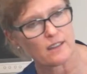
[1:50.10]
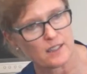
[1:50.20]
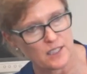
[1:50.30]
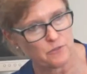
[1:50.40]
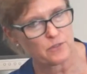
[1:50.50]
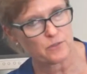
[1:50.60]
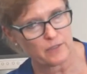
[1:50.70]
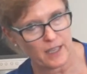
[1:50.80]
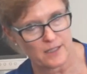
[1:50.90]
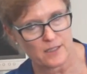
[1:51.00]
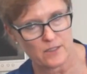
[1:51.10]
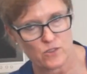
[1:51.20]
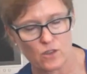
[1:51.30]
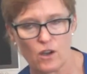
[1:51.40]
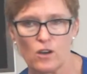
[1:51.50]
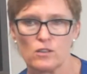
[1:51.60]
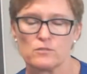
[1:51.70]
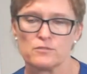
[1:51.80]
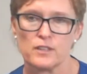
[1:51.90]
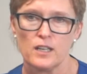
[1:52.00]
the different facets
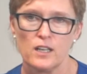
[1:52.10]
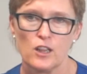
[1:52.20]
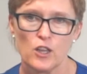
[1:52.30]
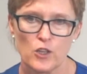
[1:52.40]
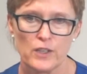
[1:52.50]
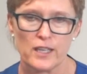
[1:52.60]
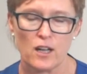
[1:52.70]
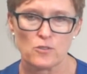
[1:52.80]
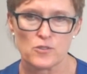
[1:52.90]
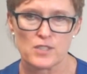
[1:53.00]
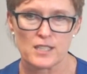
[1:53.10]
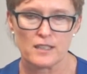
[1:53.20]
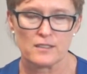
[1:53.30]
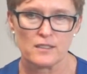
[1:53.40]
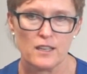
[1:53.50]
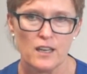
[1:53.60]
of learning ultrasound.